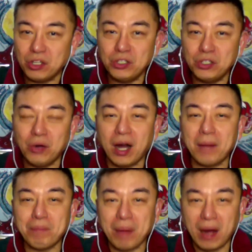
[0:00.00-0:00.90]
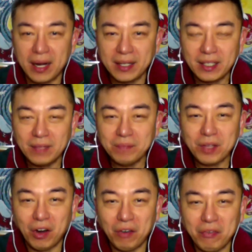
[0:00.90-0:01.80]
So you are part
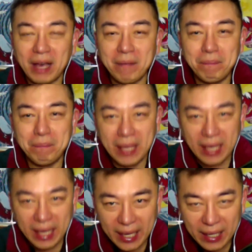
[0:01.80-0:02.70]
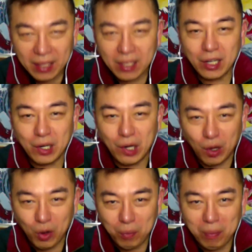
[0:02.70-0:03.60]
of a big
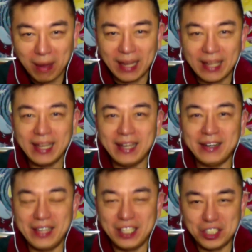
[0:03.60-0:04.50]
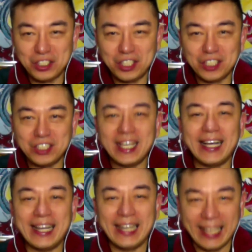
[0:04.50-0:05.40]
global research
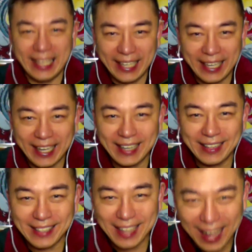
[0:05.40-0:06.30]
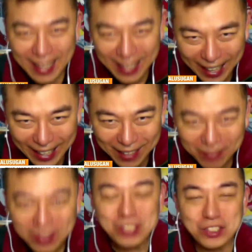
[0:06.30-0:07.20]
clinical trial.
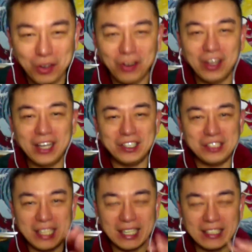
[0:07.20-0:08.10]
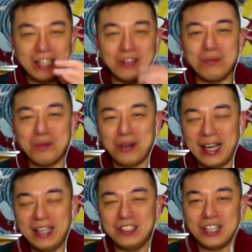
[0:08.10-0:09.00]
No. So, yung sinatanong mo,
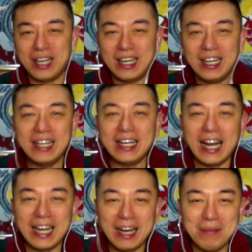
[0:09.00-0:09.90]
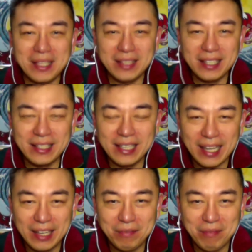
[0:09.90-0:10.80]
Angel, gagamitin
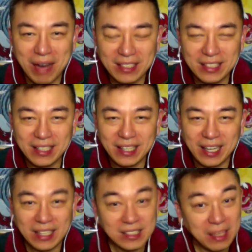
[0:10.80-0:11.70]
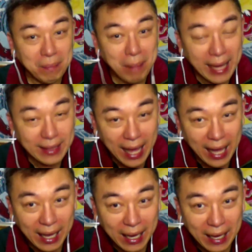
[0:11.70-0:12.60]
nila yung vaccine na yan sa
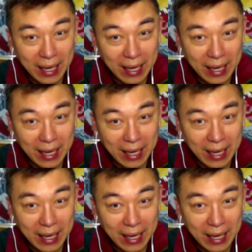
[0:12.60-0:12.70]
bata.